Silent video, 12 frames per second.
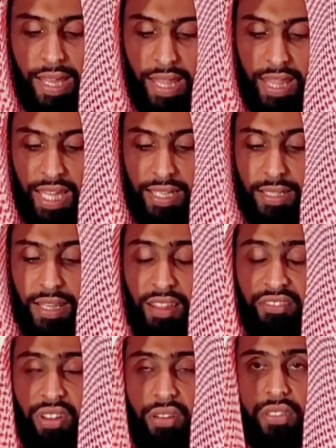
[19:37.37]
then the
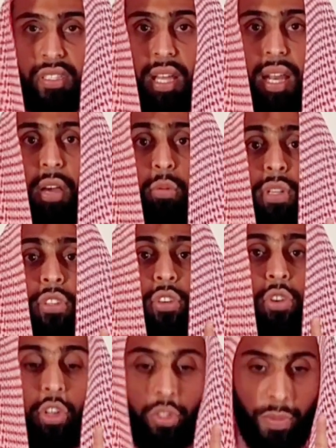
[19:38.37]
fardh salah will
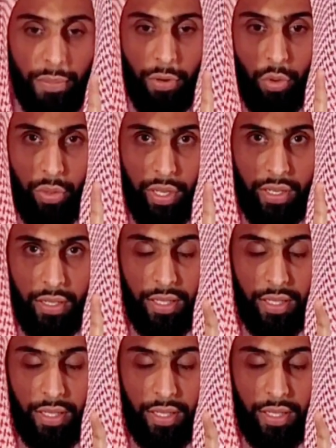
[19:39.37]
not be broken.